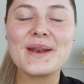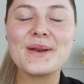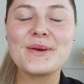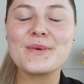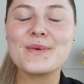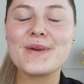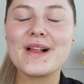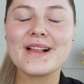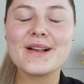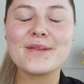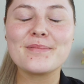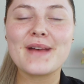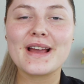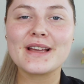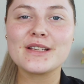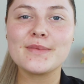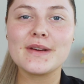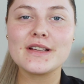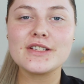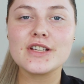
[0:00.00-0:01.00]
and welcome
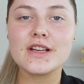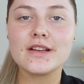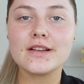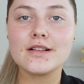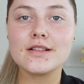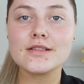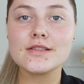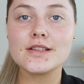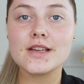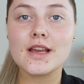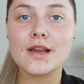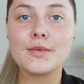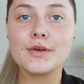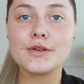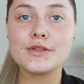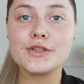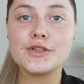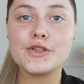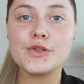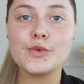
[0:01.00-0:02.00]
back to my channel. Today I'm
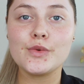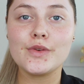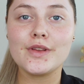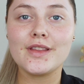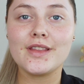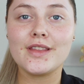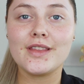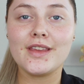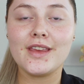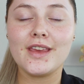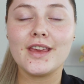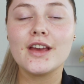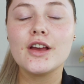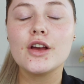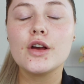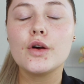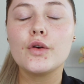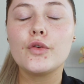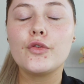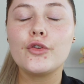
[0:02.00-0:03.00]
going to do the
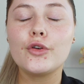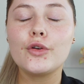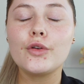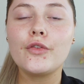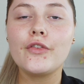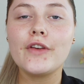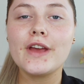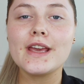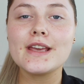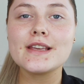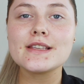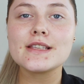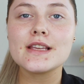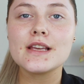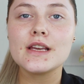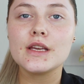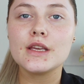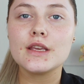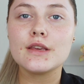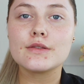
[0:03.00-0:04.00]
full face
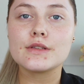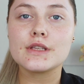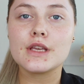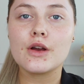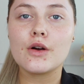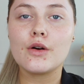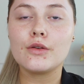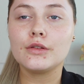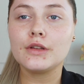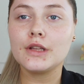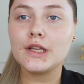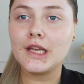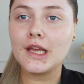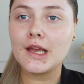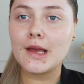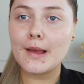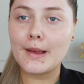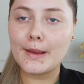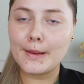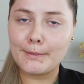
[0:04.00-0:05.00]
using
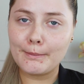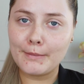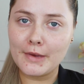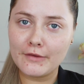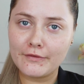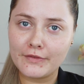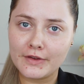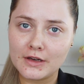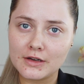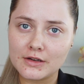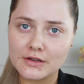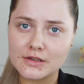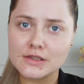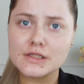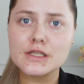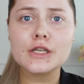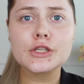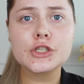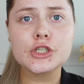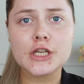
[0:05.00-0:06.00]
only my
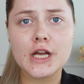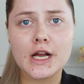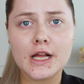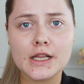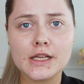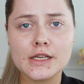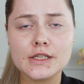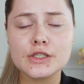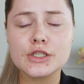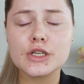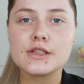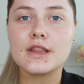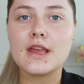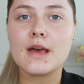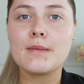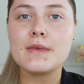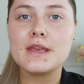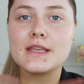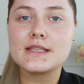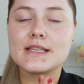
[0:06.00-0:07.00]
fingers challenge. So
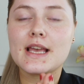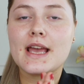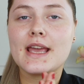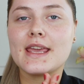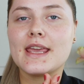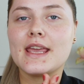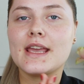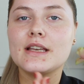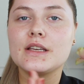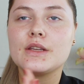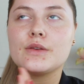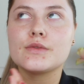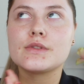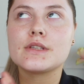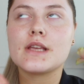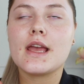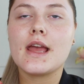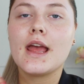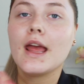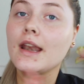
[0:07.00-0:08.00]
that means I can't
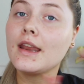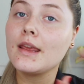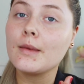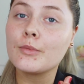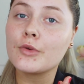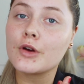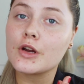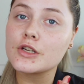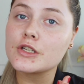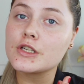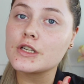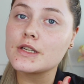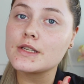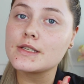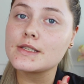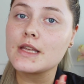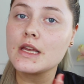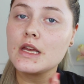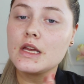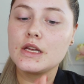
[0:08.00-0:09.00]
use any
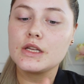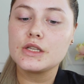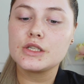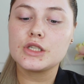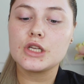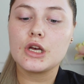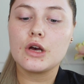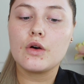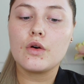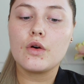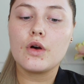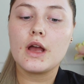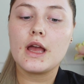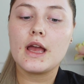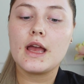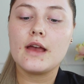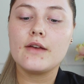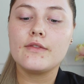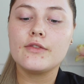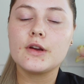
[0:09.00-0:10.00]
brushes. So
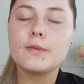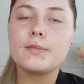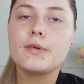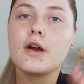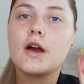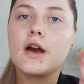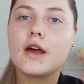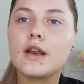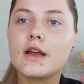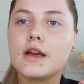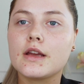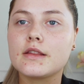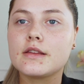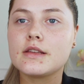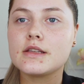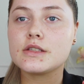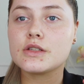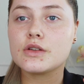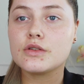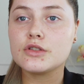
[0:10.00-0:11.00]
every
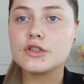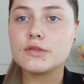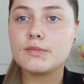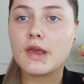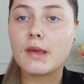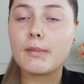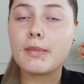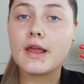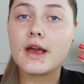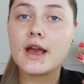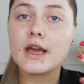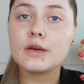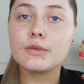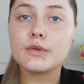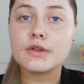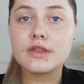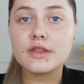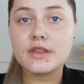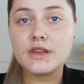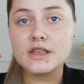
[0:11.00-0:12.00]
product is going to be applied
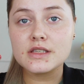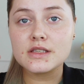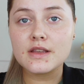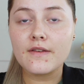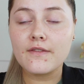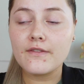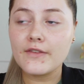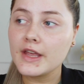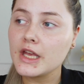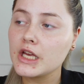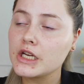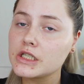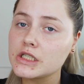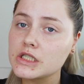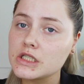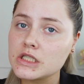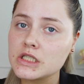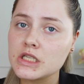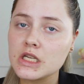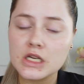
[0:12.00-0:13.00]
with these
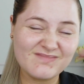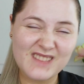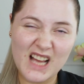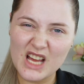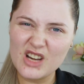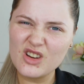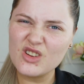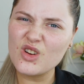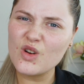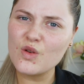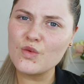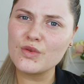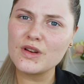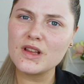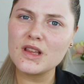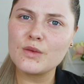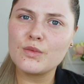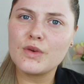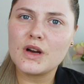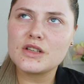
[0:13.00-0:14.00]
fingers. I don't know
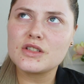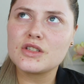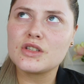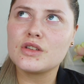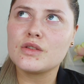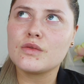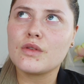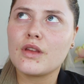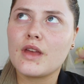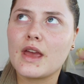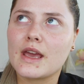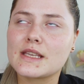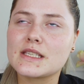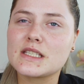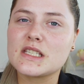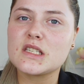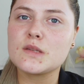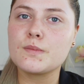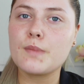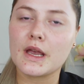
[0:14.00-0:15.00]
really what to
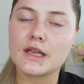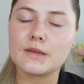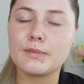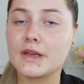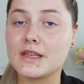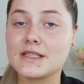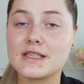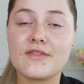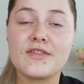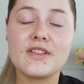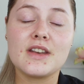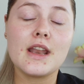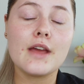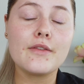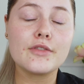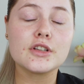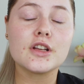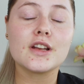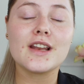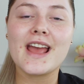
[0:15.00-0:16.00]
expect because I've
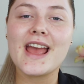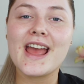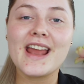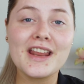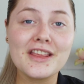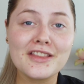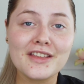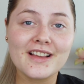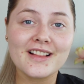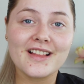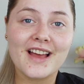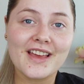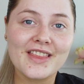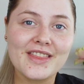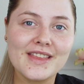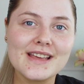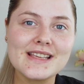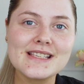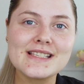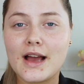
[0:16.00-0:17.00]
never done anything like
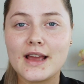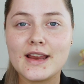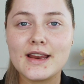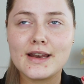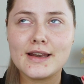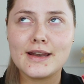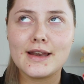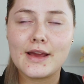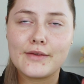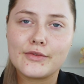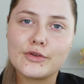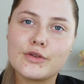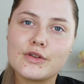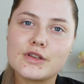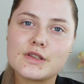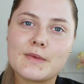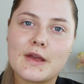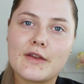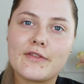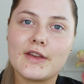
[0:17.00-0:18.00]
this. I never
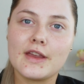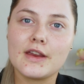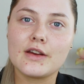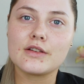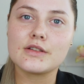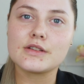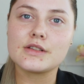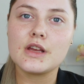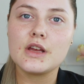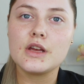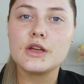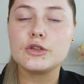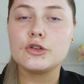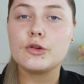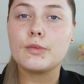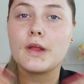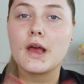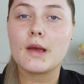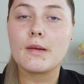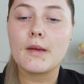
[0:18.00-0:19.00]
use my fingers
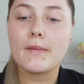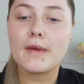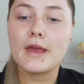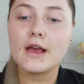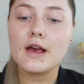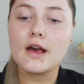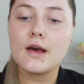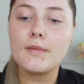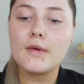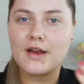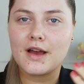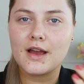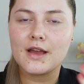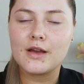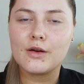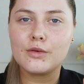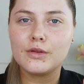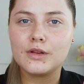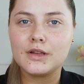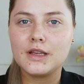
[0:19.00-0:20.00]
to apply my makeup. I
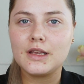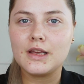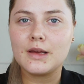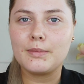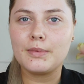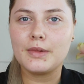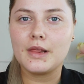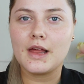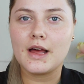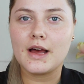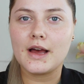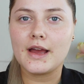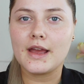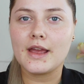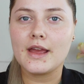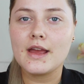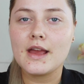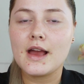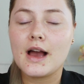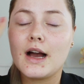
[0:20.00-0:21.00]
only
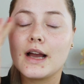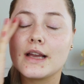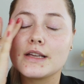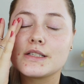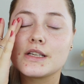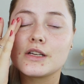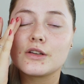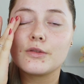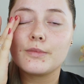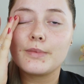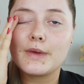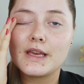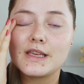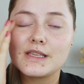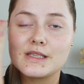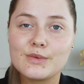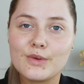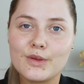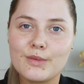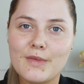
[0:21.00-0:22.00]
apply eyeshadow
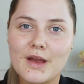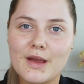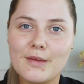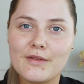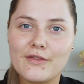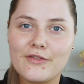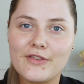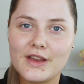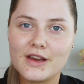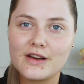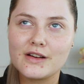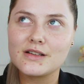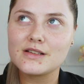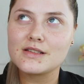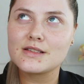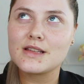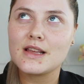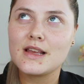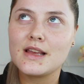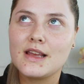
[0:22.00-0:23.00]
base with my
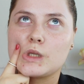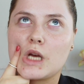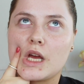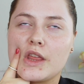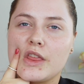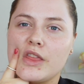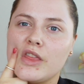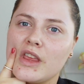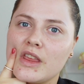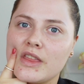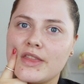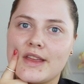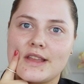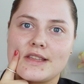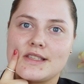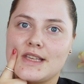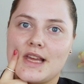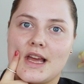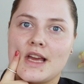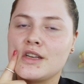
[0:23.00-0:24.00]
fingers. I think
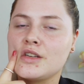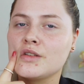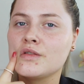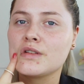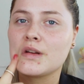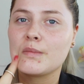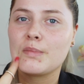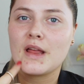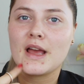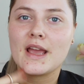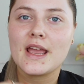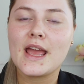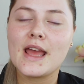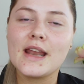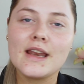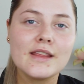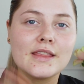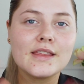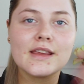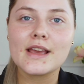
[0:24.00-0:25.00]
that's it. I don't apply
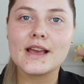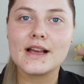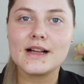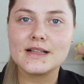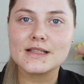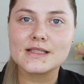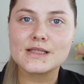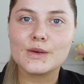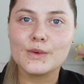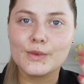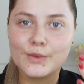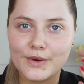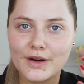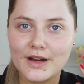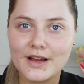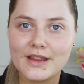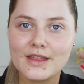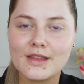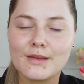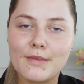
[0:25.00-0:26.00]
anything else
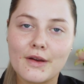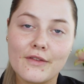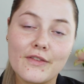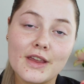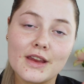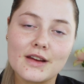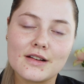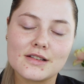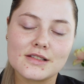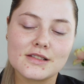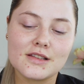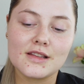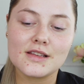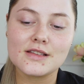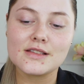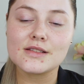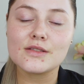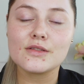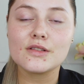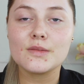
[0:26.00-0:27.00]
with my fingers. So
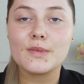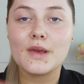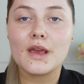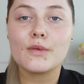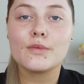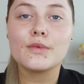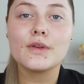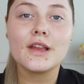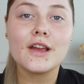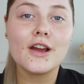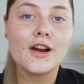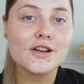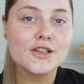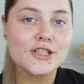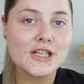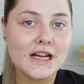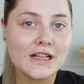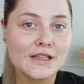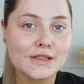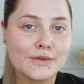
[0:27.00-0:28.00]
this is going to be a really hard
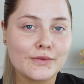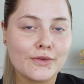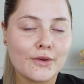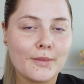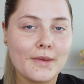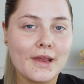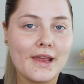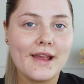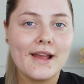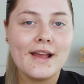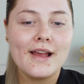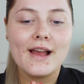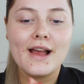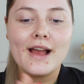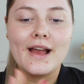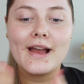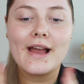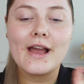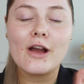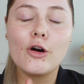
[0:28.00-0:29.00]
challenge for me.
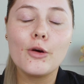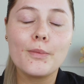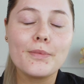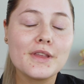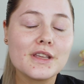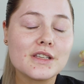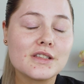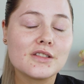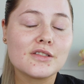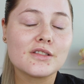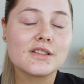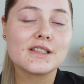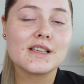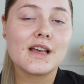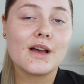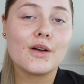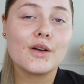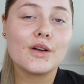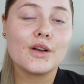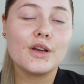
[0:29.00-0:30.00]
I hope this turns
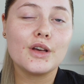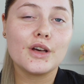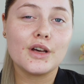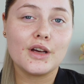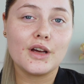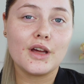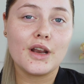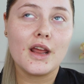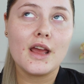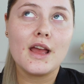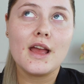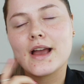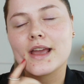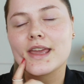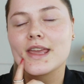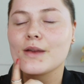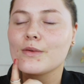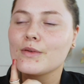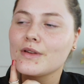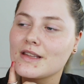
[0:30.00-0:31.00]
out good. I
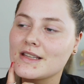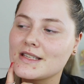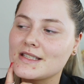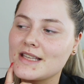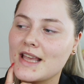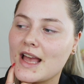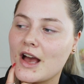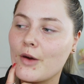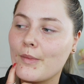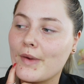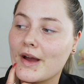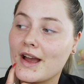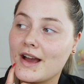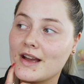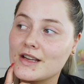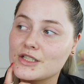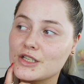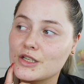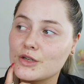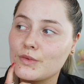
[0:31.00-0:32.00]
can't really see how my
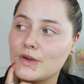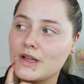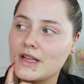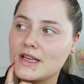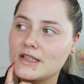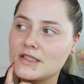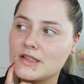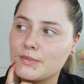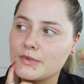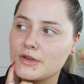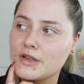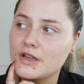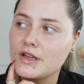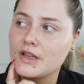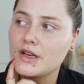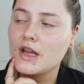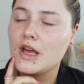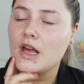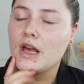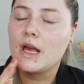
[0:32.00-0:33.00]
eyeshadow will end up
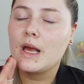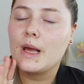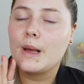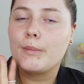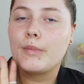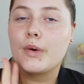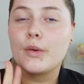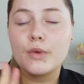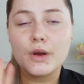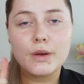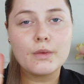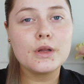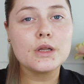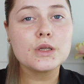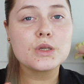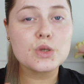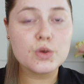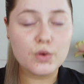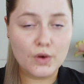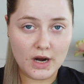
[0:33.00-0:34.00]
good, but we
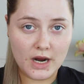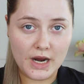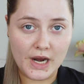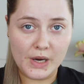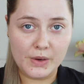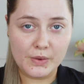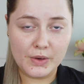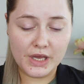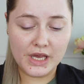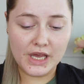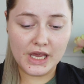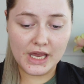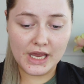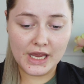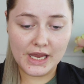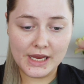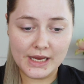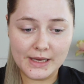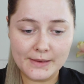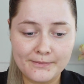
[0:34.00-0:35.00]
will try,
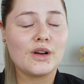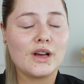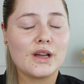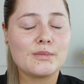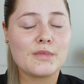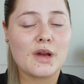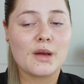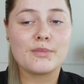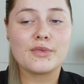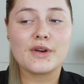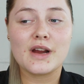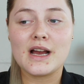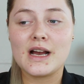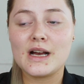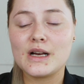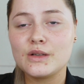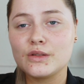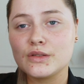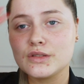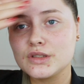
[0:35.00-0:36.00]
okay? And my
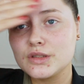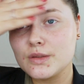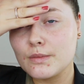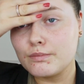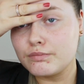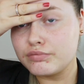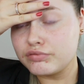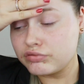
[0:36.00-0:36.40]
brows,